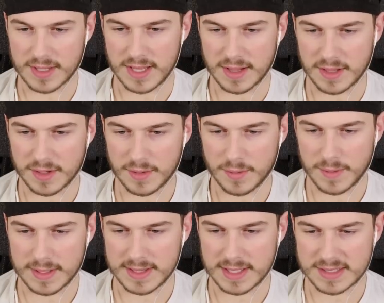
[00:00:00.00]
you're a
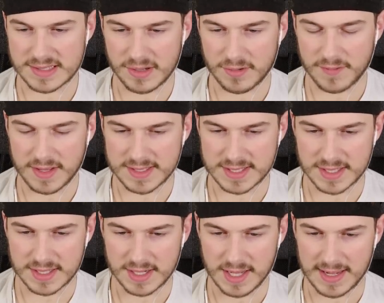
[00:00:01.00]
killer with this low
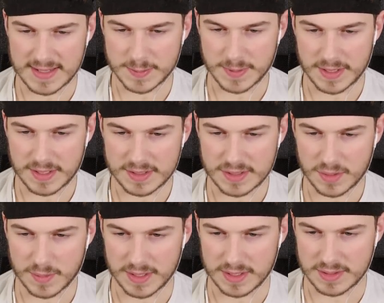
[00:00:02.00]
vision and high speed, there's
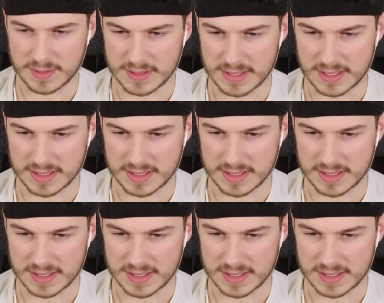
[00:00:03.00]
no way you're doing